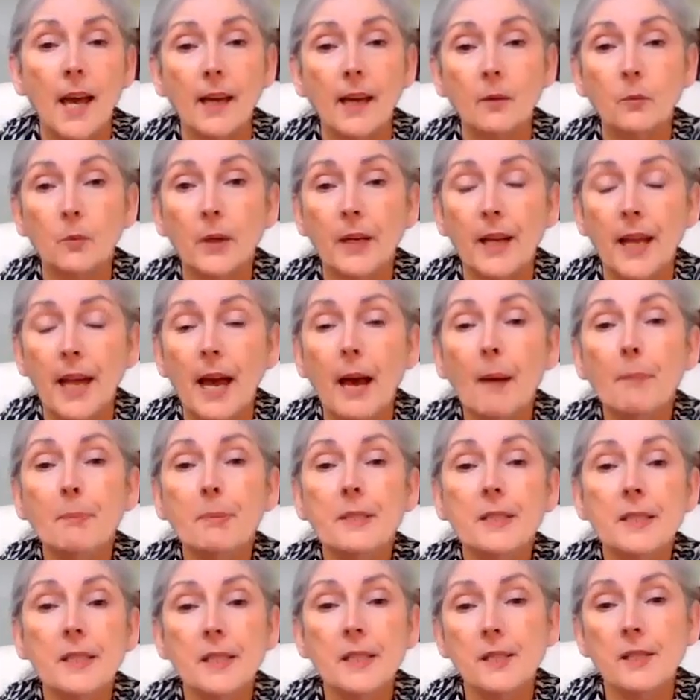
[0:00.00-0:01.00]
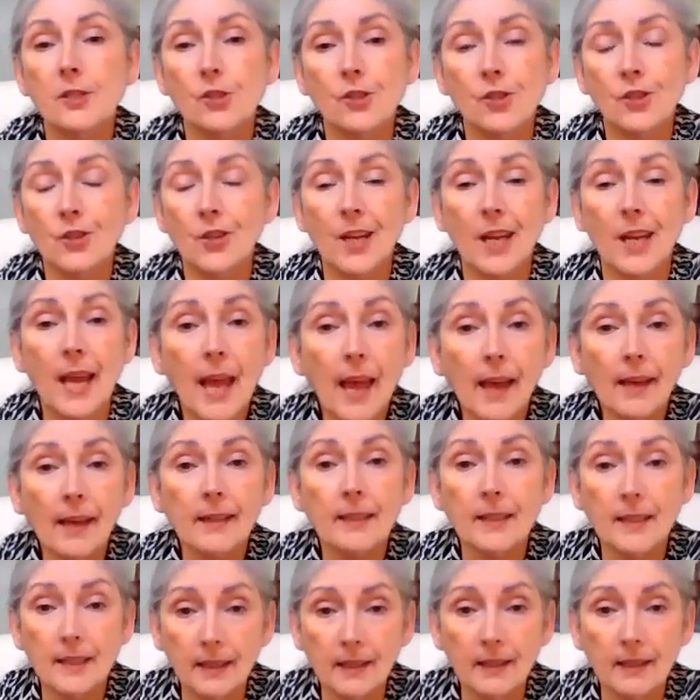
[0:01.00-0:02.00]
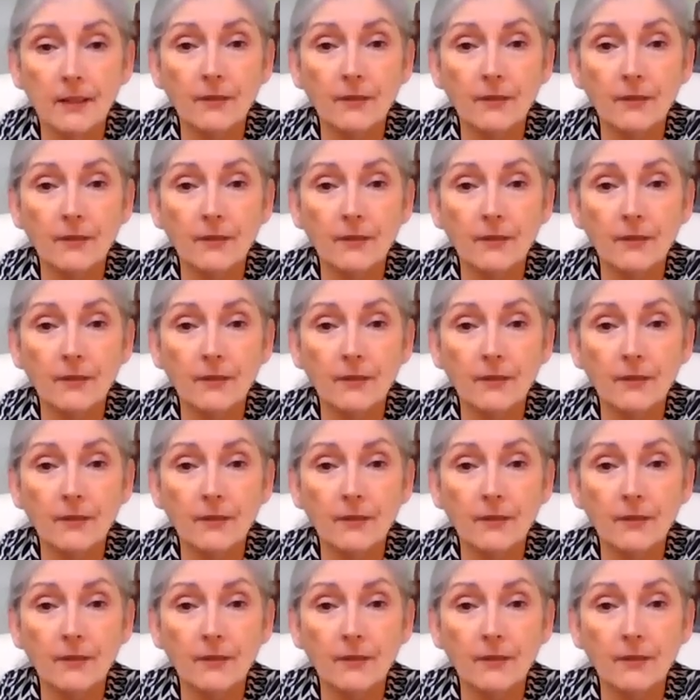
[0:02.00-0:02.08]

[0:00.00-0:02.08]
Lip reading: And what happens is you can't